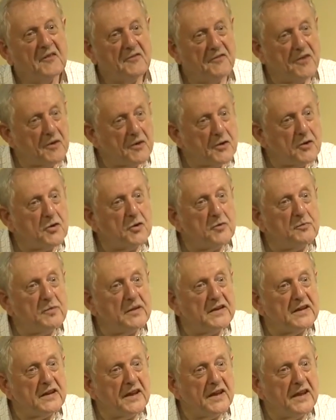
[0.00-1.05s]
Very good,
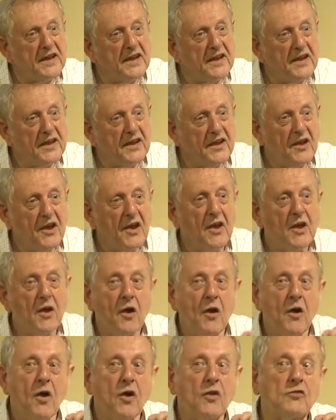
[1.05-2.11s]
Peter.
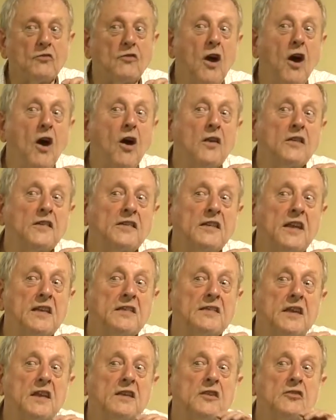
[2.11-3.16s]
God
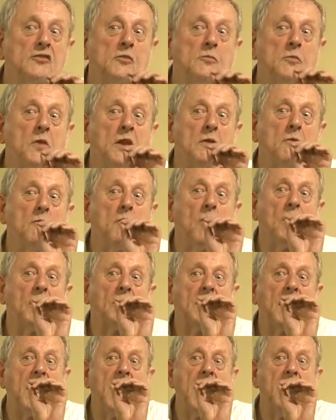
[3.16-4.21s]
says in Deuteronomy,
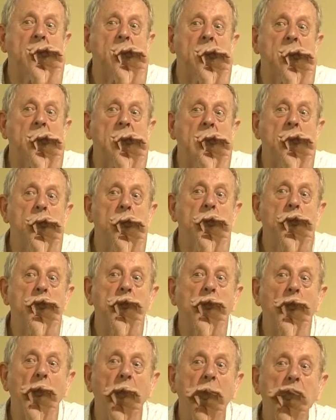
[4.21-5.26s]
whatever they
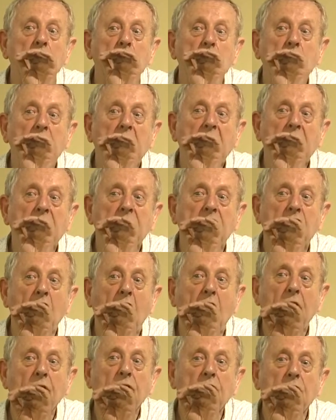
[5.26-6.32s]
would wanted to have
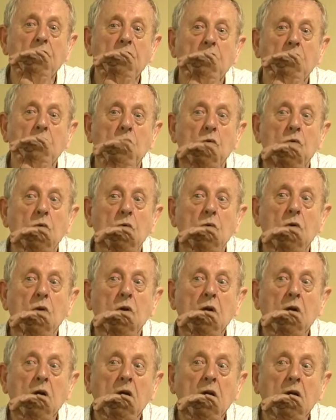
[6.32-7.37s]
done to
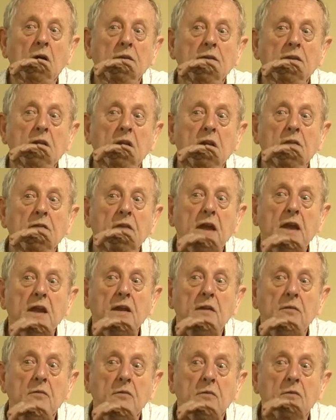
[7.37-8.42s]
th
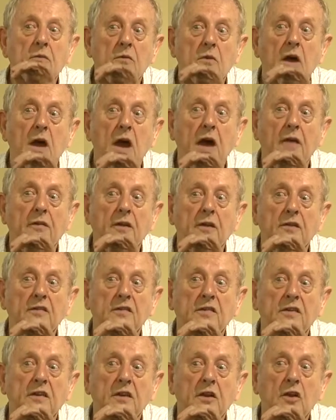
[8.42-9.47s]
their
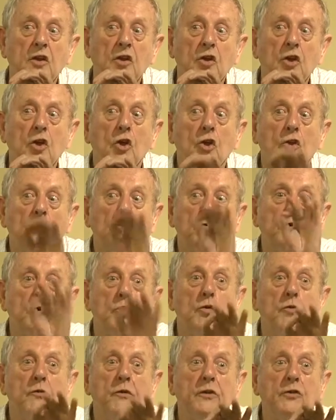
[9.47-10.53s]
others,
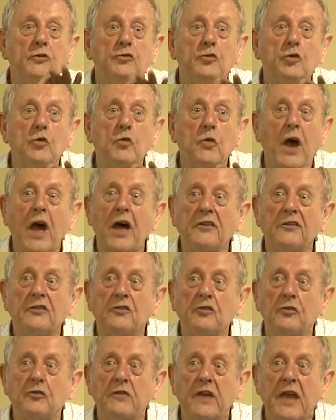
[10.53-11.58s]
you will do
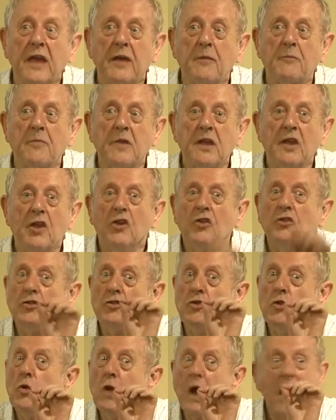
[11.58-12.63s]
unto them
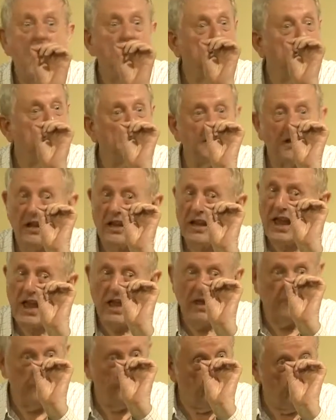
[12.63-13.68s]
you I shall
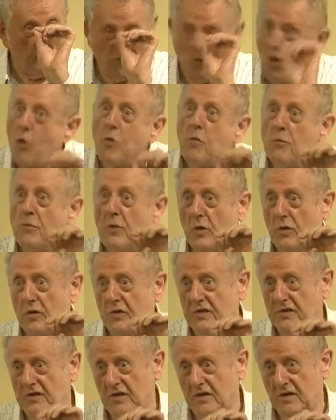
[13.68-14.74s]
have no
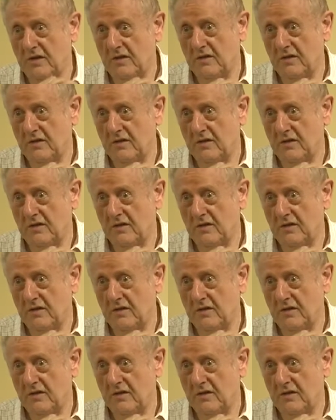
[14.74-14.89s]
mercy.